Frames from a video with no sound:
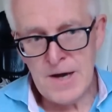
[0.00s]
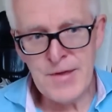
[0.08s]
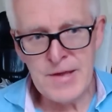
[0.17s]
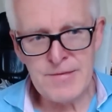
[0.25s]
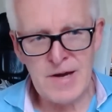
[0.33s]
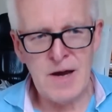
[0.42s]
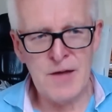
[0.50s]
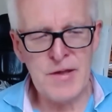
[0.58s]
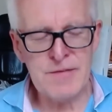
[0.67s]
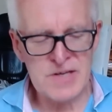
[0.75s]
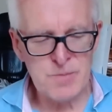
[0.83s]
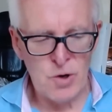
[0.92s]
I think that I
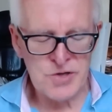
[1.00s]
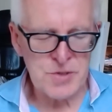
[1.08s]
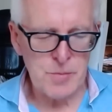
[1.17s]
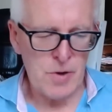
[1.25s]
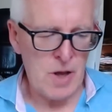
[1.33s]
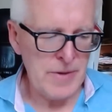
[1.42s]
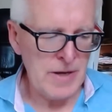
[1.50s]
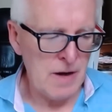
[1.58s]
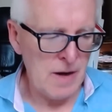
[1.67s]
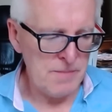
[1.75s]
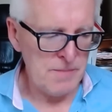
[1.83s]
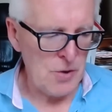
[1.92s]
think that's possible. I mean,
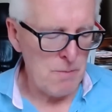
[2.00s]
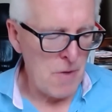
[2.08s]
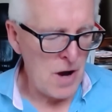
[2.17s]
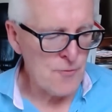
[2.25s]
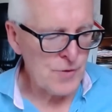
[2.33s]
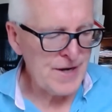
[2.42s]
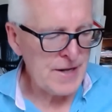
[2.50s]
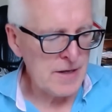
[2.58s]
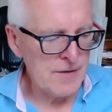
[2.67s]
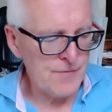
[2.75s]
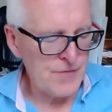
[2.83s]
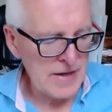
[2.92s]
uh, you know, my reading
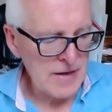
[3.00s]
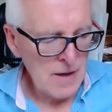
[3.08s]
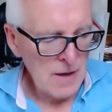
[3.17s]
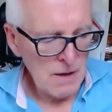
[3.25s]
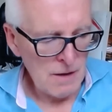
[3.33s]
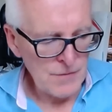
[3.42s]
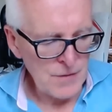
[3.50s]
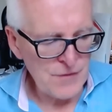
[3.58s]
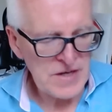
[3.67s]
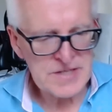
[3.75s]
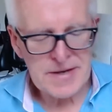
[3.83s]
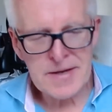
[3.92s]
of the of the
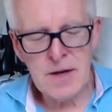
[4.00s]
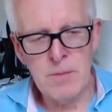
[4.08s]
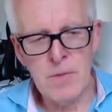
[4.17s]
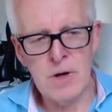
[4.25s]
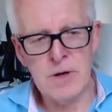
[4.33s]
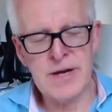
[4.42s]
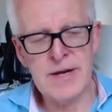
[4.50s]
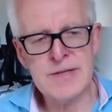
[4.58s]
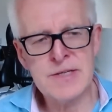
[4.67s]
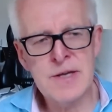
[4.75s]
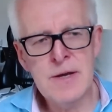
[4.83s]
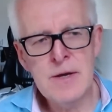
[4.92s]
fixed income
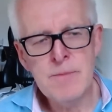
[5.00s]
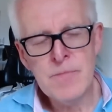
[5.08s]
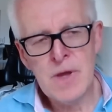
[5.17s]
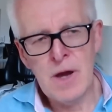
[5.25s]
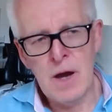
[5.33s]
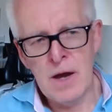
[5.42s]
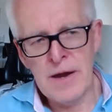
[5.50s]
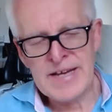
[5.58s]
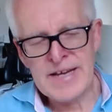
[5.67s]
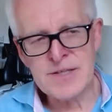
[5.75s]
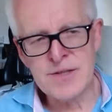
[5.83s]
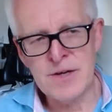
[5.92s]
markets uh,
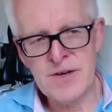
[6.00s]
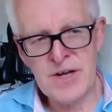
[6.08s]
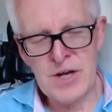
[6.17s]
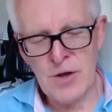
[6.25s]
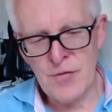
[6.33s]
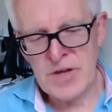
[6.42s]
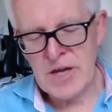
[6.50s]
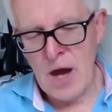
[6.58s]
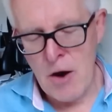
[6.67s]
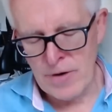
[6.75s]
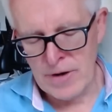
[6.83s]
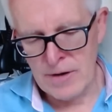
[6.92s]
is that you know the
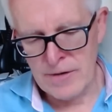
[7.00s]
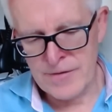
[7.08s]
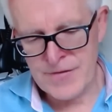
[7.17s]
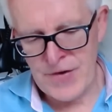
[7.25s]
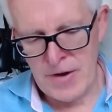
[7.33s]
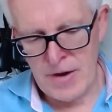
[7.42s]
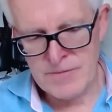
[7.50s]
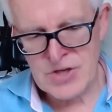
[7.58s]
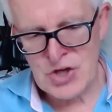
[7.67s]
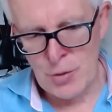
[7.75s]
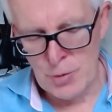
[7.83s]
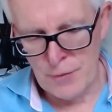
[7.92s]
current uh,
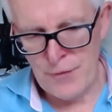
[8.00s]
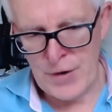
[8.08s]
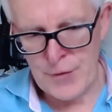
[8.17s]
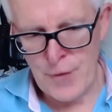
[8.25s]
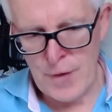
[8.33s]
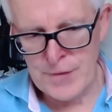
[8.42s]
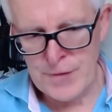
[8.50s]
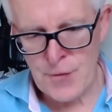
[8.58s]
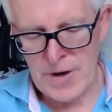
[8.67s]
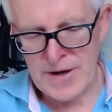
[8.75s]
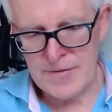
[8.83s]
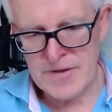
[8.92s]
terminal Fed funds
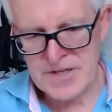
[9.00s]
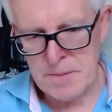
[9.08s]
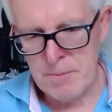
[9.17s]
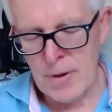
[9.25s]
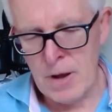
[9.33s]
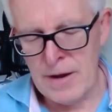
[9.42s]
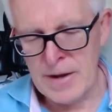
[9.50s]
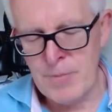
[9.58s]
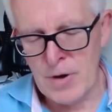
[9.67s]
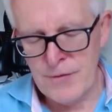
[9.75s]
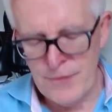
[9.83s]
rate that's implied by